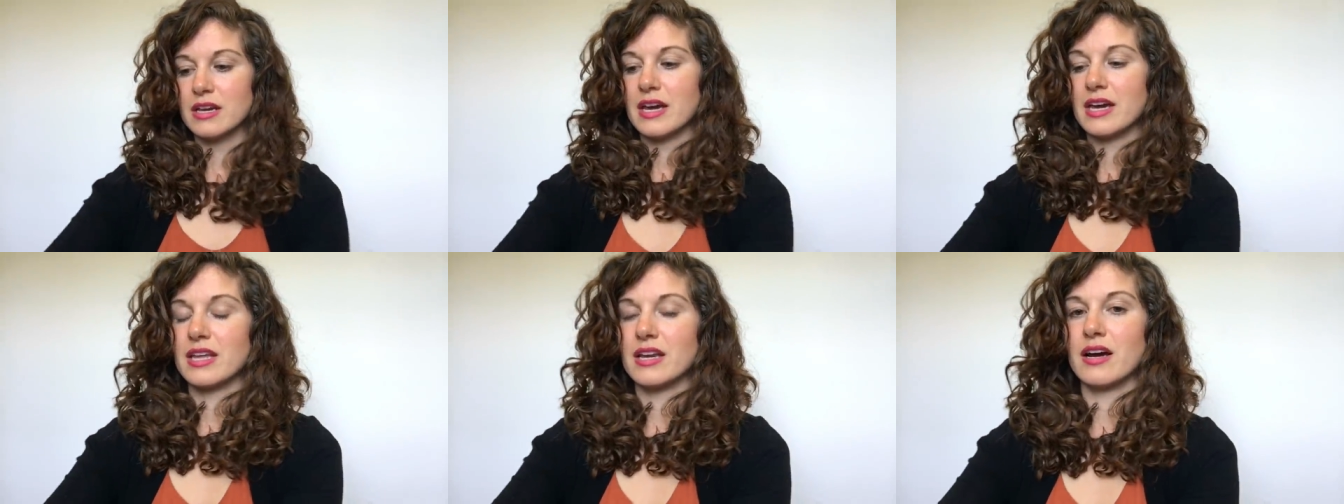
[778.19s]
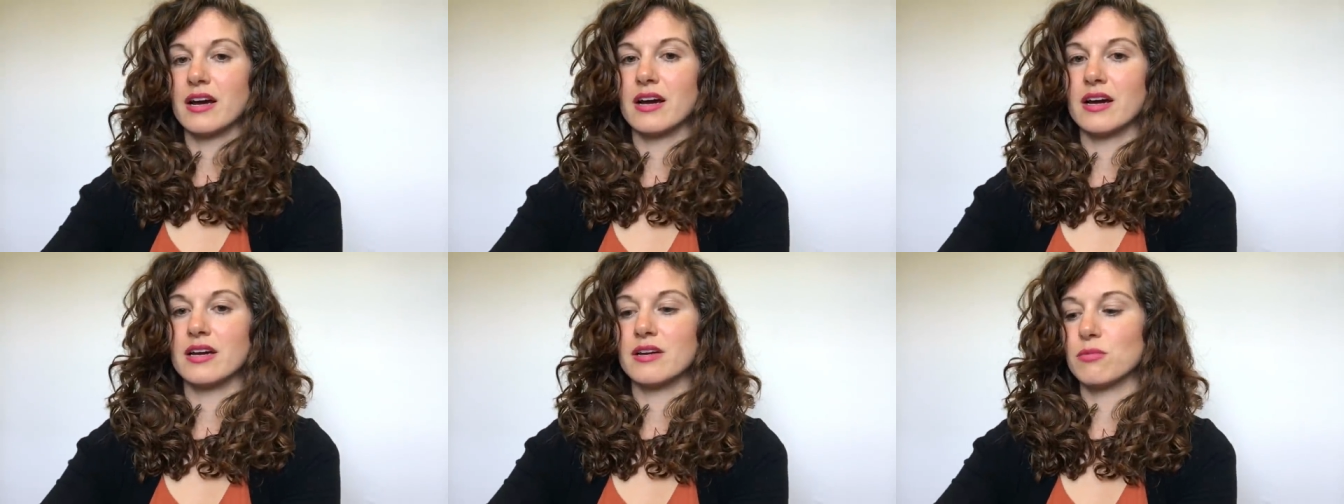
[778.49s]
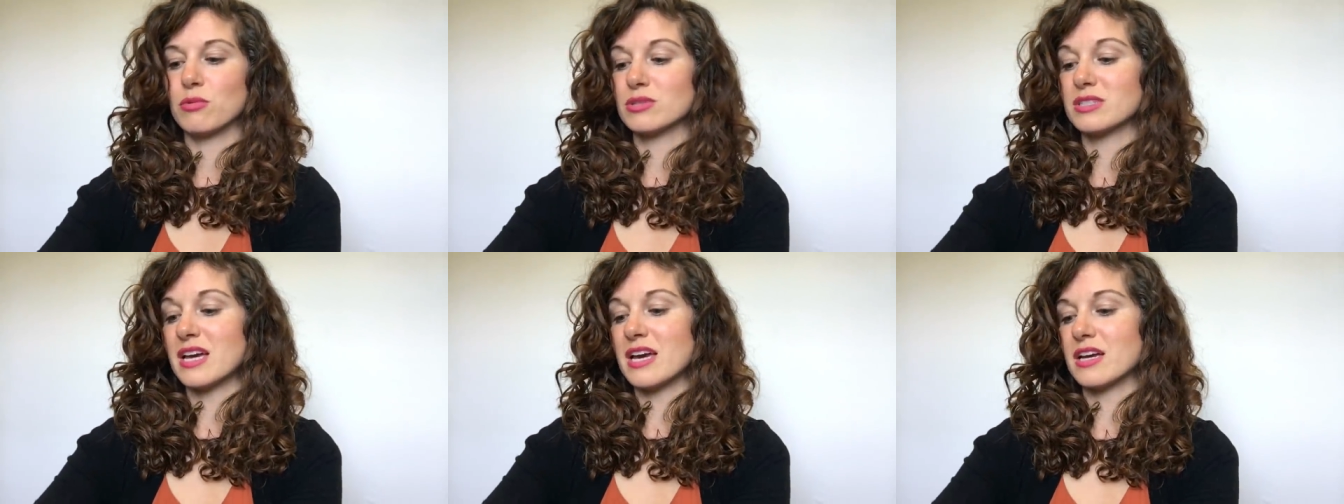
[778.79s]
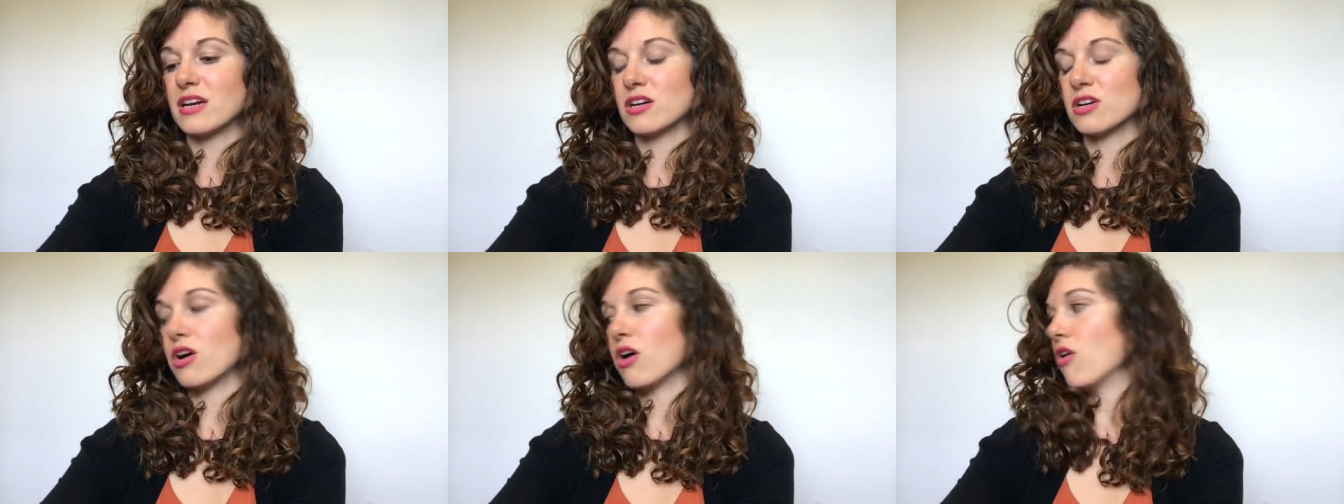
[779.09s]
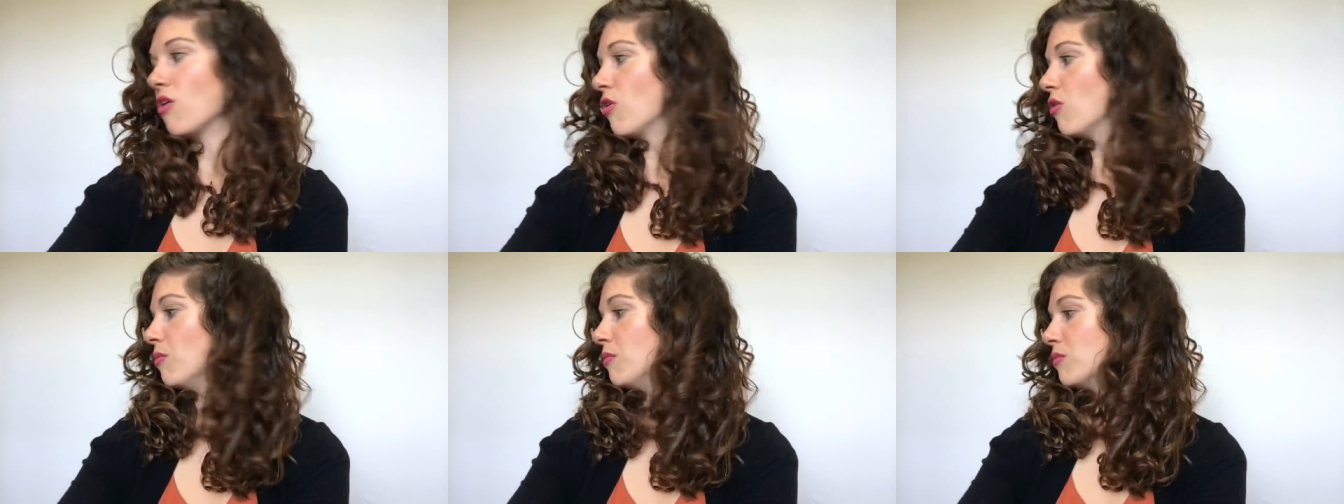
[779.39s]
and I will take a
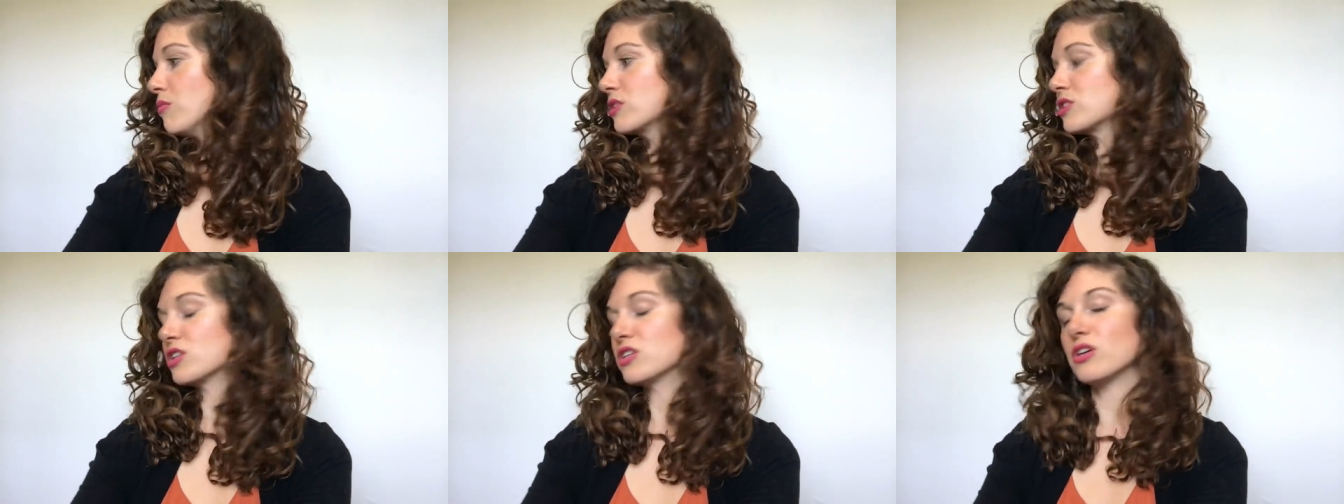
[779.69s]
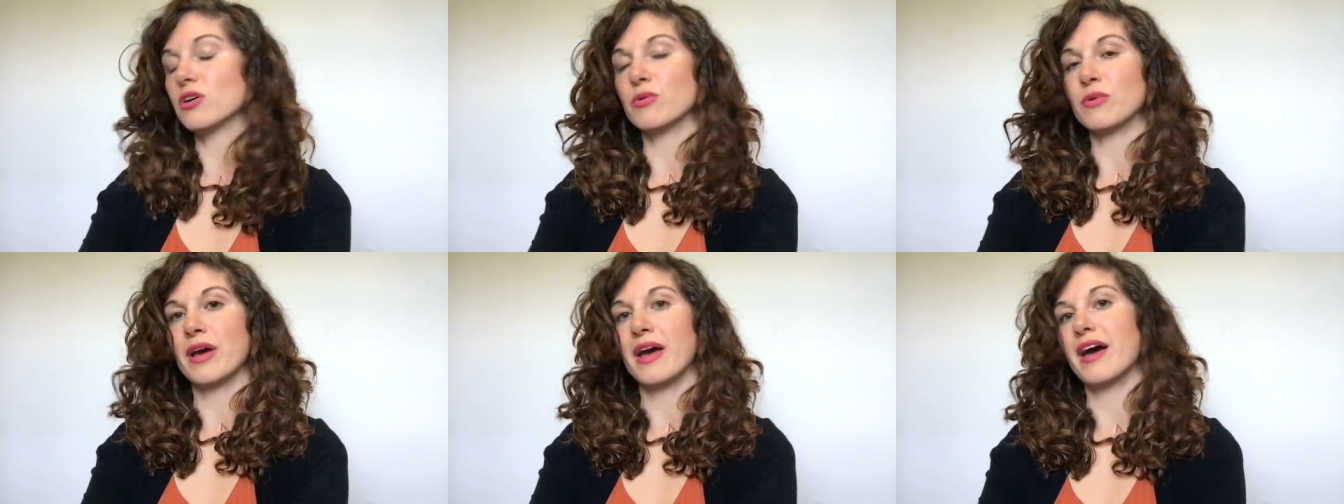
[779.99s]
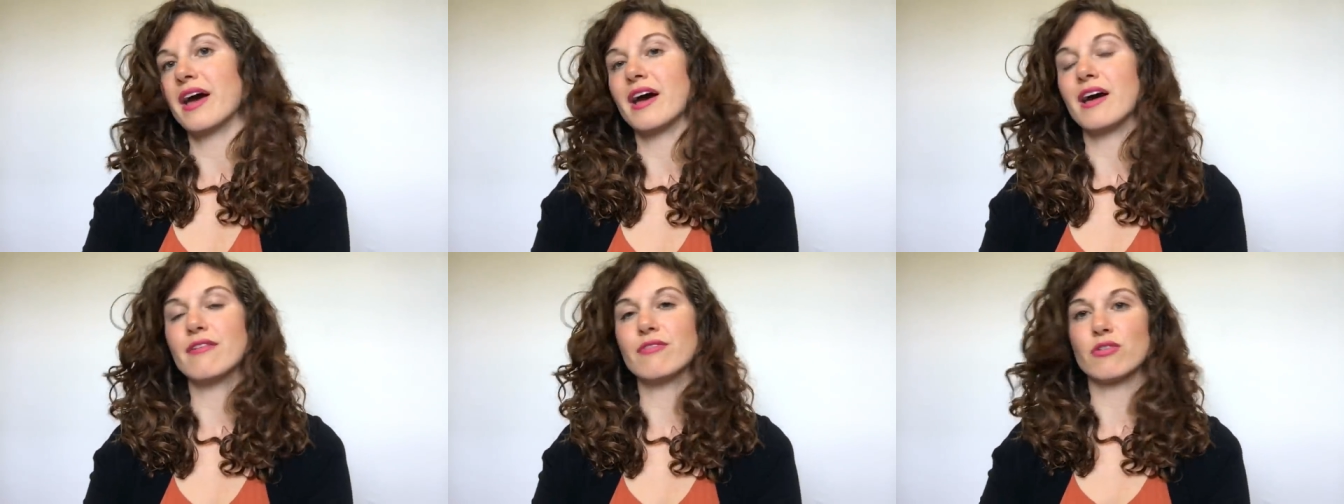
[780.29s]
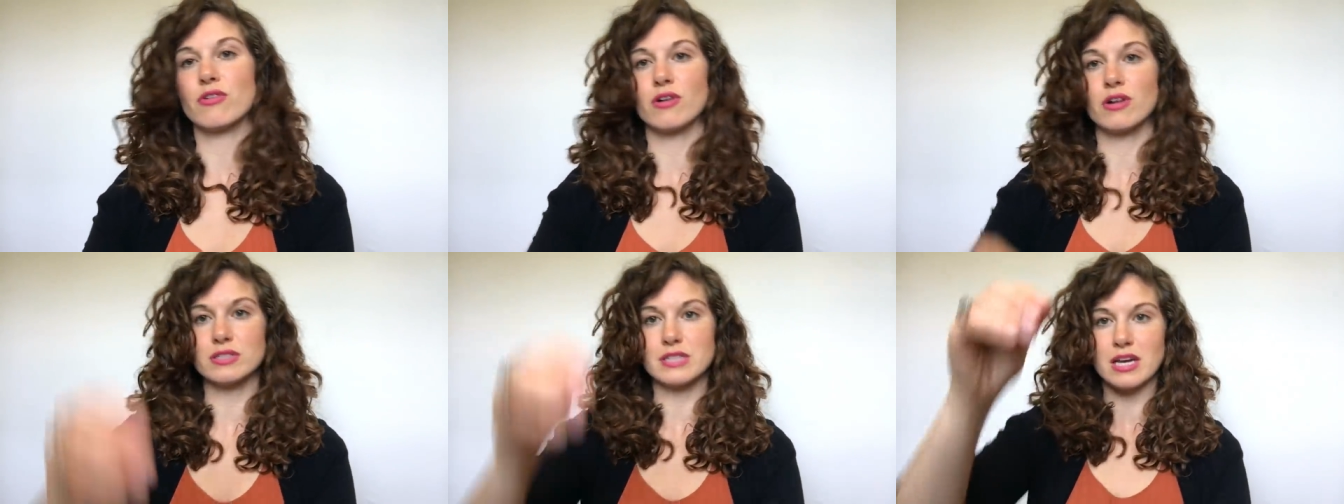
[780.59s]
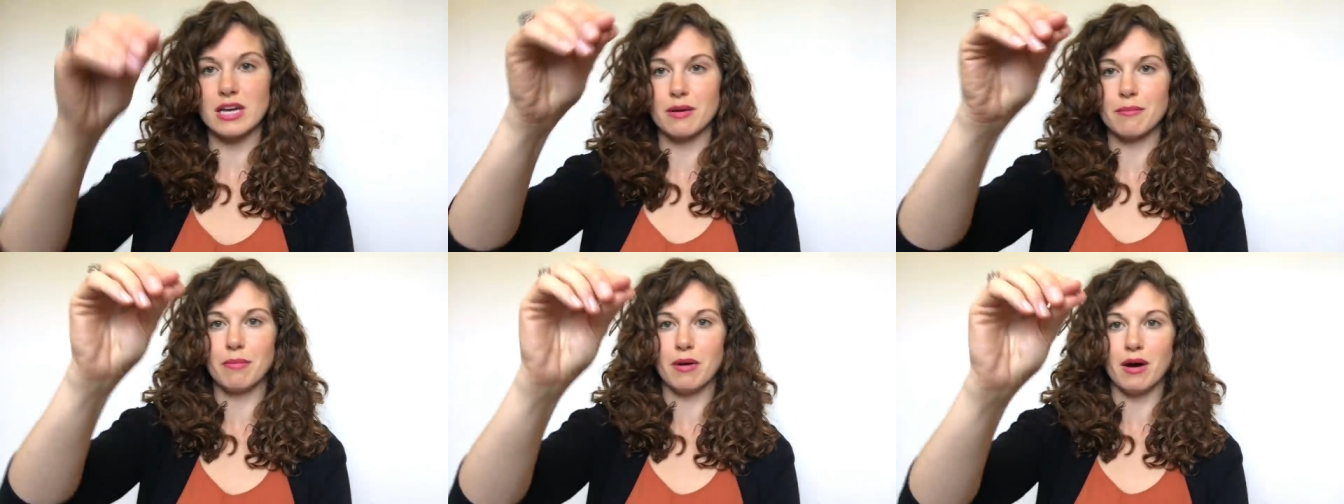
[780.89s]
comb, which I don't have, or I'll take a